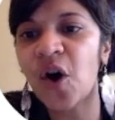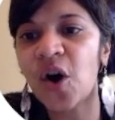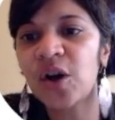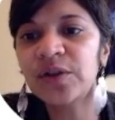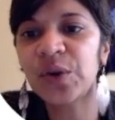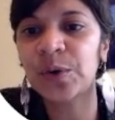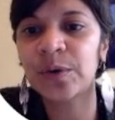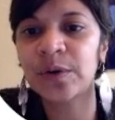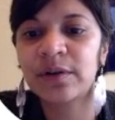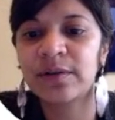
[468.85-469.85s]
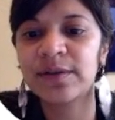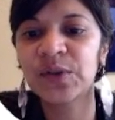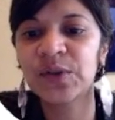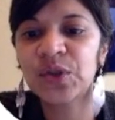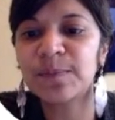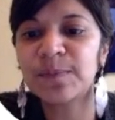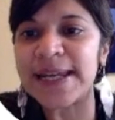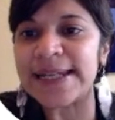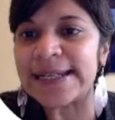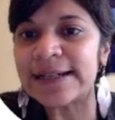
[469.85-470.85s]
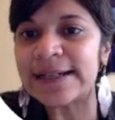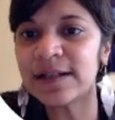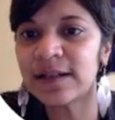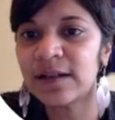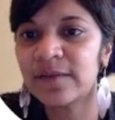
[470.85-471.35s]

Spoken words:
all your social media